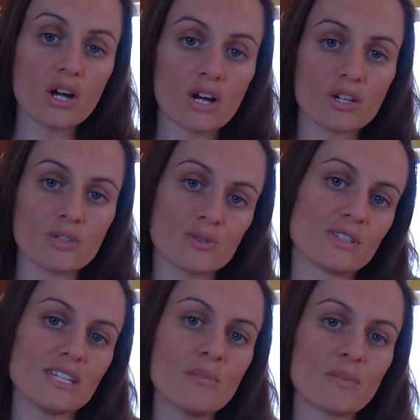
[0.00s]
The
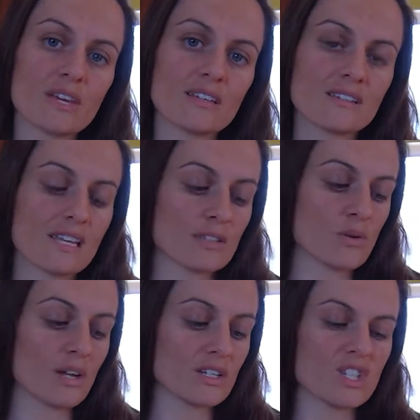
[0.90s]
longer you steep
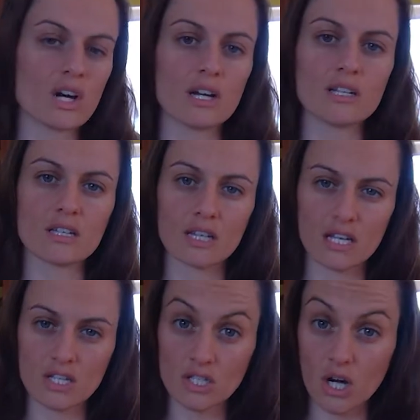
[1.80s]
this, it's going to
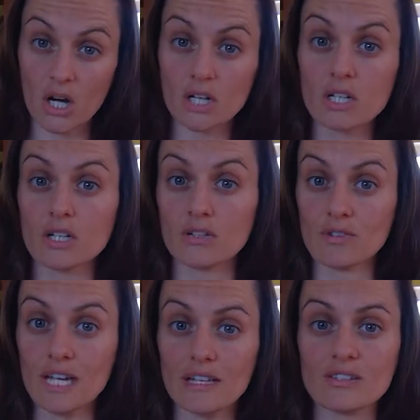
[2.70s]
turn into like a
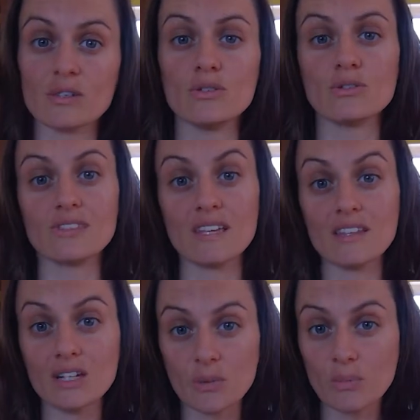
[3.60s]
dark green. So
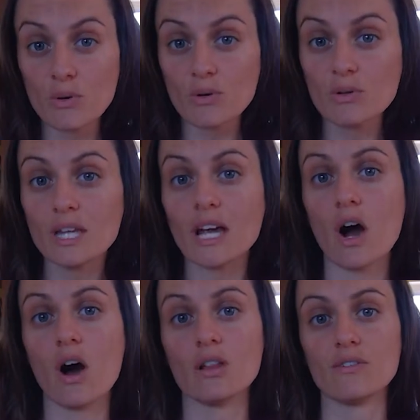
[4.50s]
you see that you're
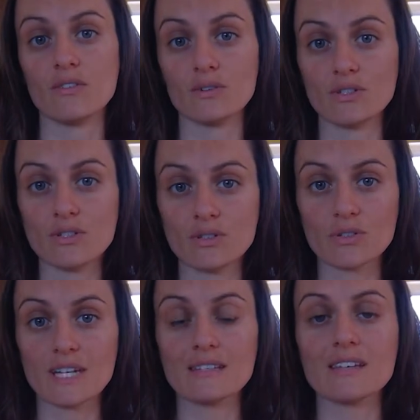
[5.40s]
pulling all of
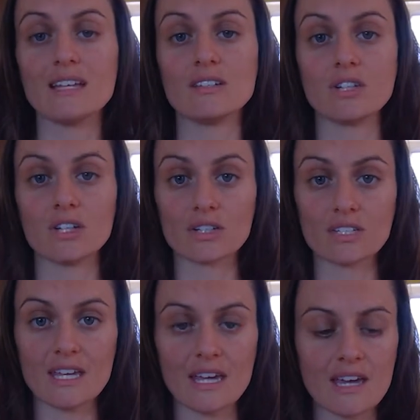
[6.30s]
those nutrients
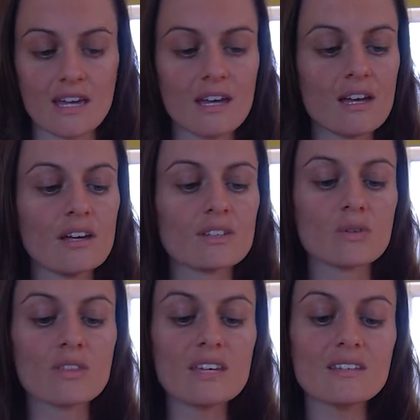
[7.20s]
into your tea.